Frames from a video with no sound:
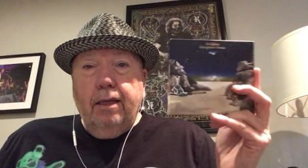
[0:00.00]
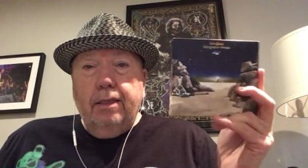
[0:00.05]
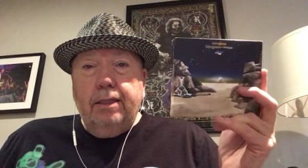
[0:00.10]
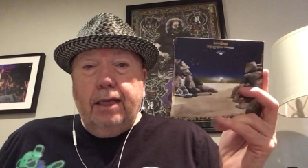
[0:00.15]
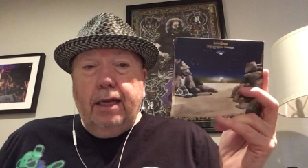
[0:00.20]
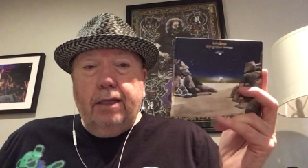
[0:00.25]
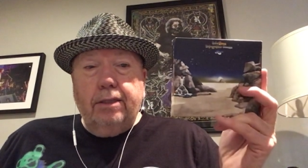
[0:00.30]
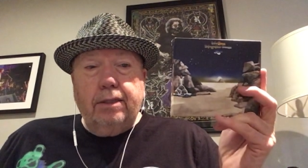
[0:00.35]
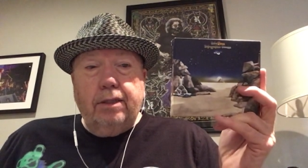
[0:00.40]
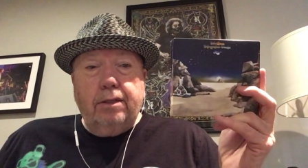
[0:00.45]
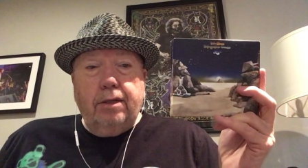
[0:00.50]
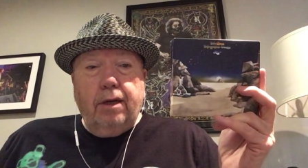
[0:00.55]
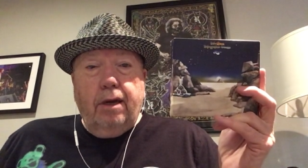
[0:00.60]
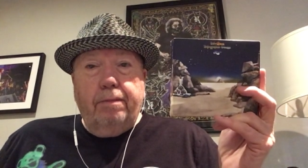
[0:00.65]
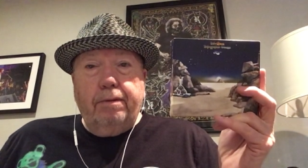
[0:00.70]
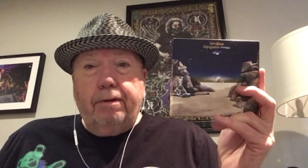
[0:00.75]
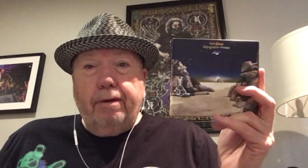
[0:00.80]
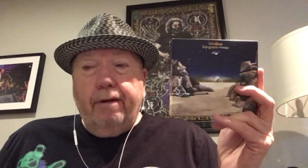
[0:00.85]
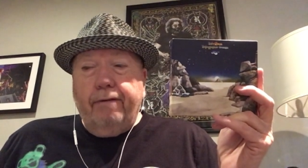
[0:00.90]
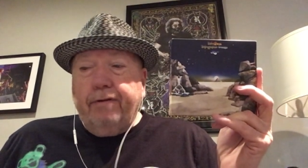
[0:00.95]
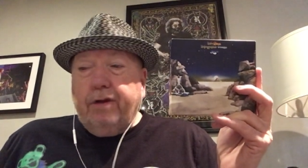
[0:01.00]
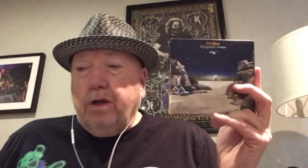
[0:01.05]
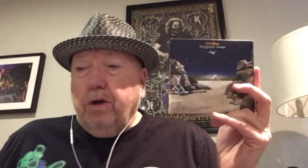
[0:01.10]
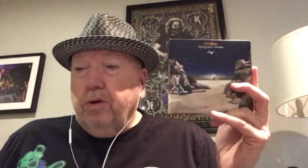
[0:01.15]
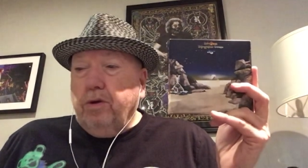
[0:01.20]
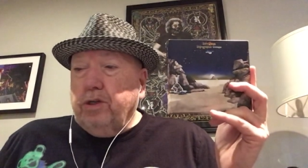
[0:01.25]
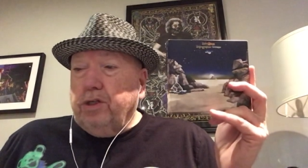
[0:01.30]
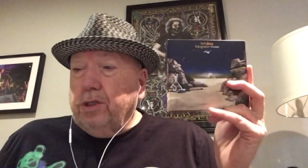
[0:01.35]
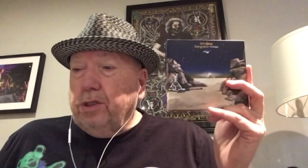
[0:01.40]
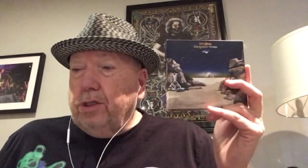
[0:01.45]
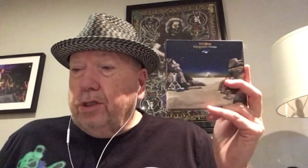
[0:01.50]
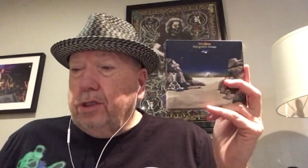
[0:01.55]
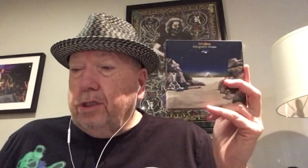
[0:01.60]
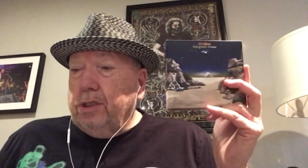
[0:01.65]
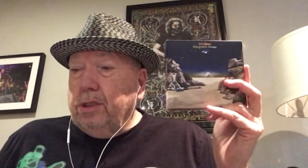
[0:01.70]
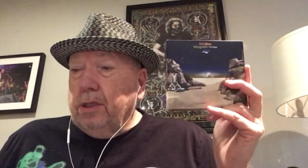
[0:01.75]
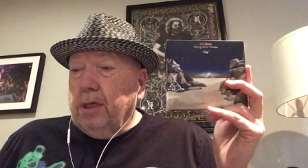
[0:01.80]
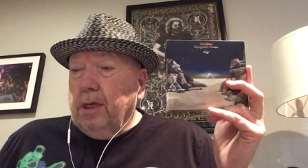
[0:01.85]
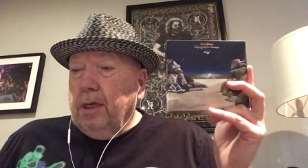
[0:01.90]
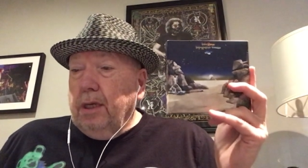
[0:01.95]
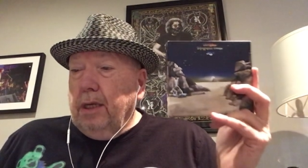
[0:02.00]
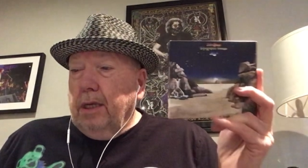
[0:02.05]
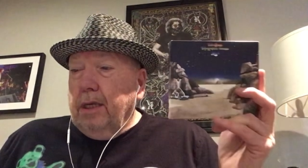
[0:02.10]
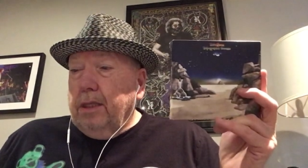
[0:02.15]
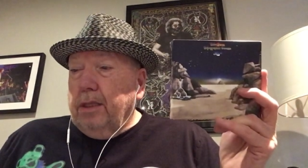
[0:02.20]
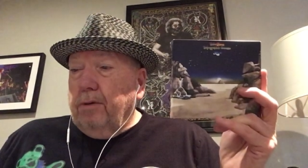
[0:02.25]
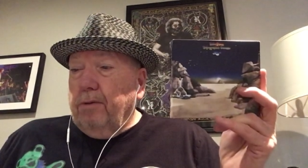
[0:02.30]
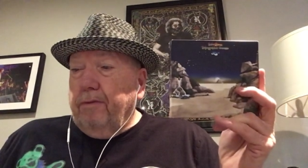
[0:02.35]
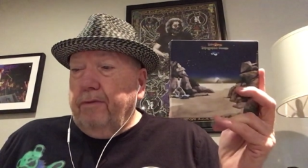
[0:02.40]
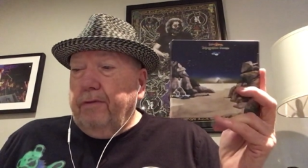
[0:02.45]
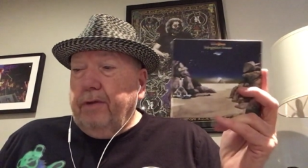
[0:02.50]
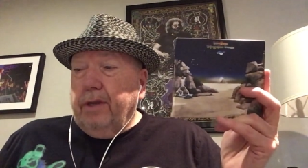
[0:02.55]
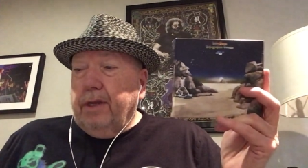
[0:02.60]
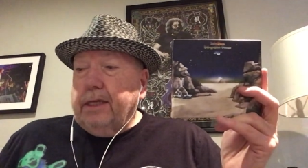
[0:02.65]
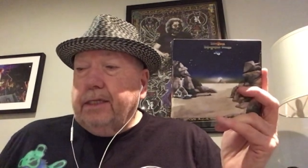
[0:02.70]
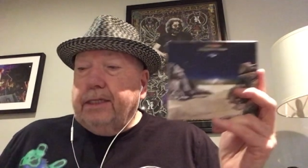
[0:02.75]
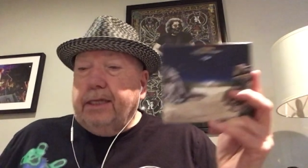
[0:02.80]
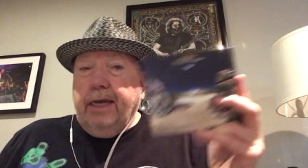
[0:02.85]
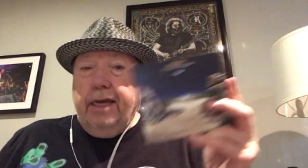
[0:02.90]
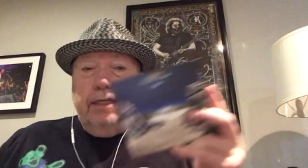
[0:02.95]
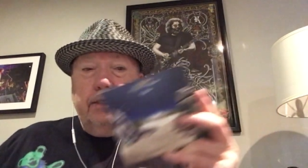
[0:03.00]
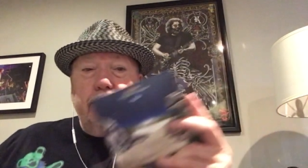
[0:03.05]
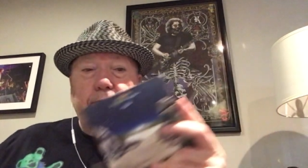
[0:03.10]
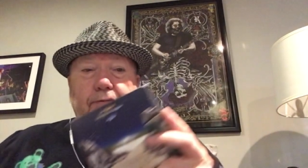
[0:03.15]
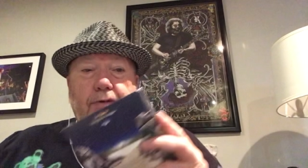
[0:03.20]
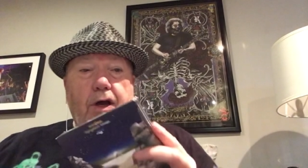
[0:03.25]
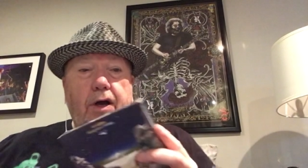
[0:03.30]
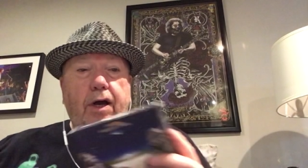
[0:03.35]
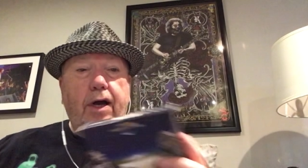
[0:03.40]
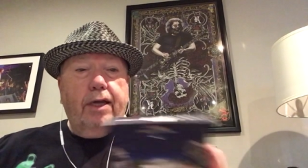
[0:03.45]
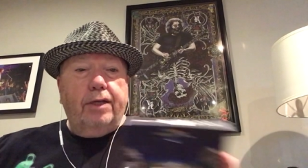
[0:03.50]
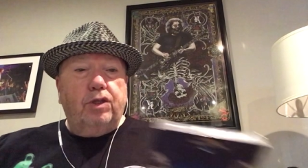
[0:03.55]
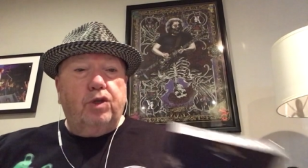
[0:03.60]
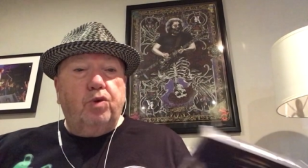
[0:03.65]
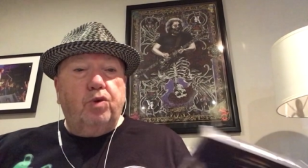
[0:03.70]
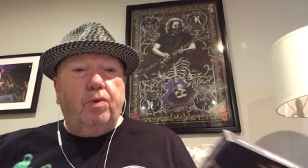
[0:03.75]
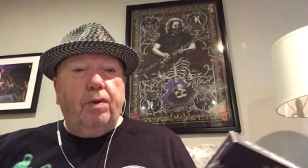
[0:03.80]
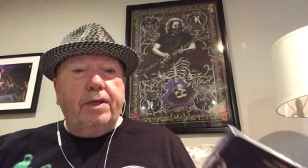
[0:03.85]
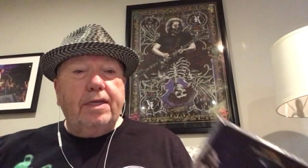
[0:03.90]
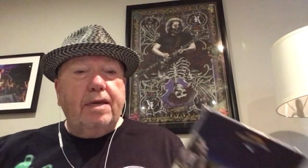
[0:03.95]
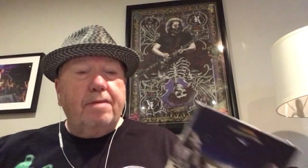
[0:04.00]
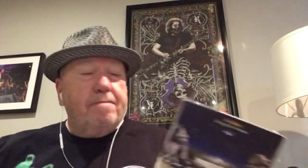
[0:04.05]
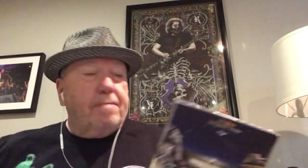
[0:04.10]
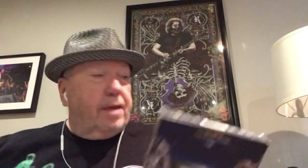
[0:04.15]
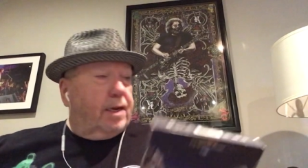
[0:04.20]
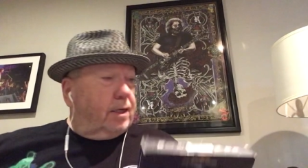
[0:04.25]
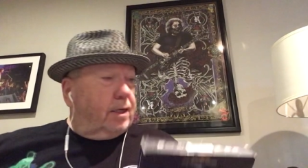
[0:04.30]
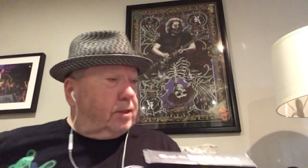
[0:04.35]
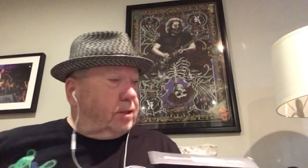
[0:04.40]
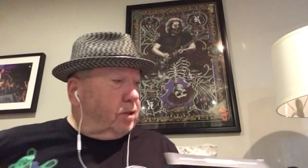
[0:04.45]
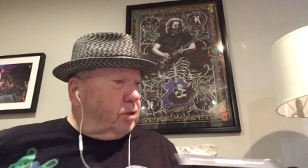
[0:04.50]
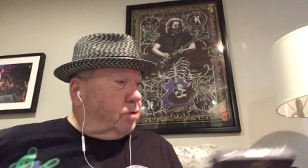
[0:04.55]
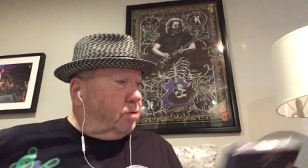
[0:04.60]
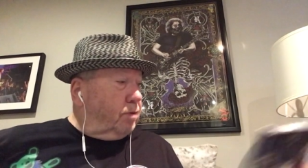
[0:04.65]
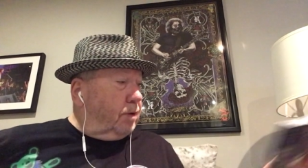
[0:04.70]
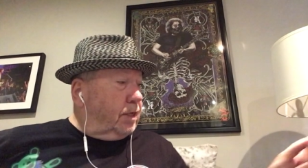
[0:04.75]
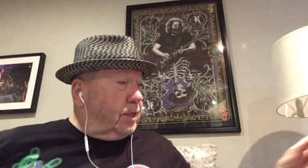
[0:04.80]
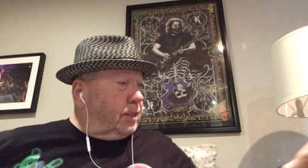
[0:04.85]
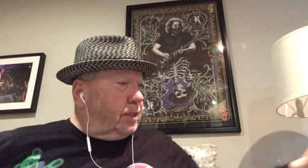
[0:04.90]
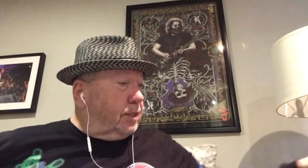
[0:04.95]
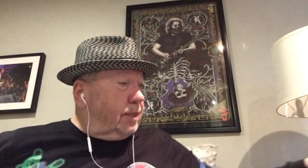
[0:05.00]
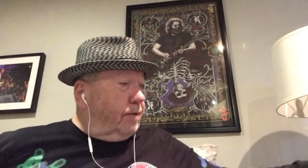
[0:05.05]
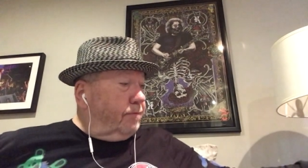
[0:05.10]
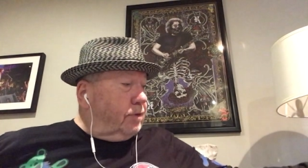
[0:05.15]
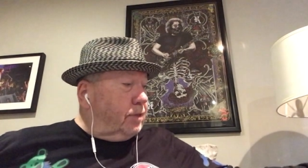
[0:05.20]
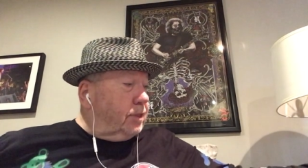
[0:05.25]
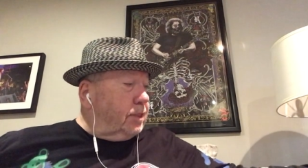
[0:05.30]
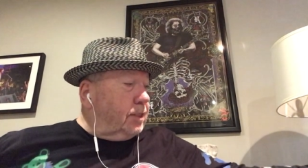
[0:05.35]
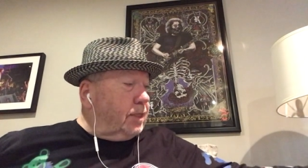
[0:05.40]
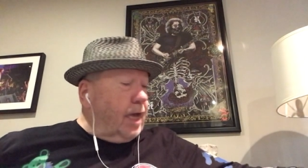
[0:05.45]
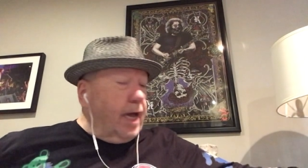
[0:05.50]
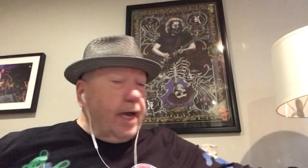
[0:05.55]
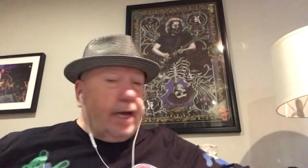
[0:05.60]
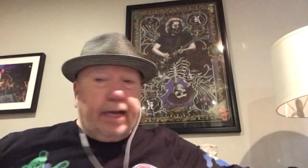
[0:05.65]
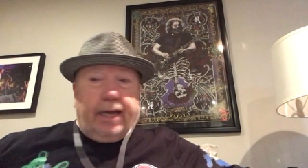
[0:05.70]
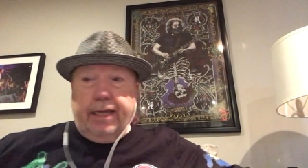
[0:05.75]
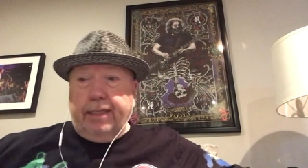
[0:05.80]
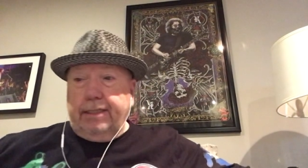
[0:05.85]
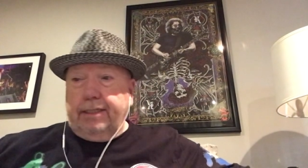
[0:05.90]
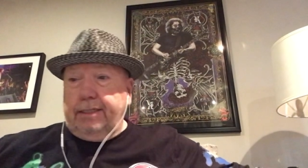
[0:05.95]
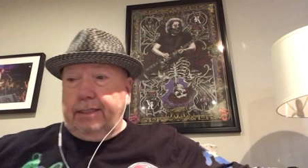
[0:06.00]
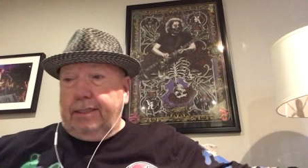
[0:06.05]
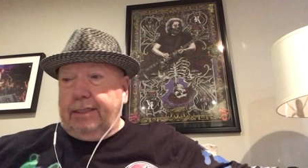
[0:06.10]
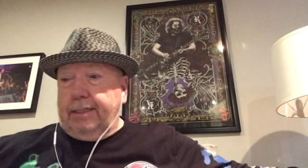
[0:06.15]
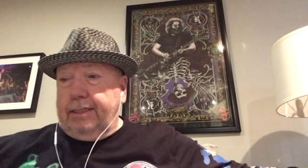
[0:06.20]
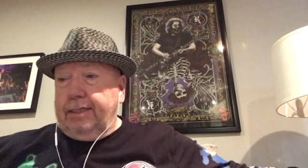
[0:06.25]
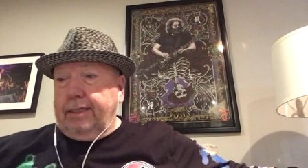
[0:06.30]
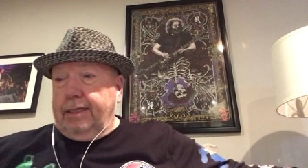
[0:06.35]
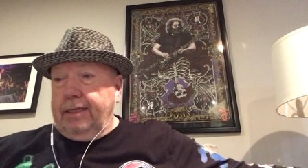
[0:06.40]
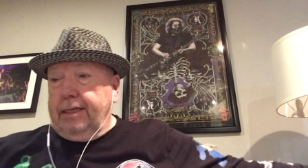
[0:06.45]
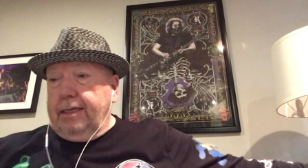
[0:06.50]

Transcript: Tales of Topographic Oceans, The Revealing Science of God, 20 minutes and 27 seconds.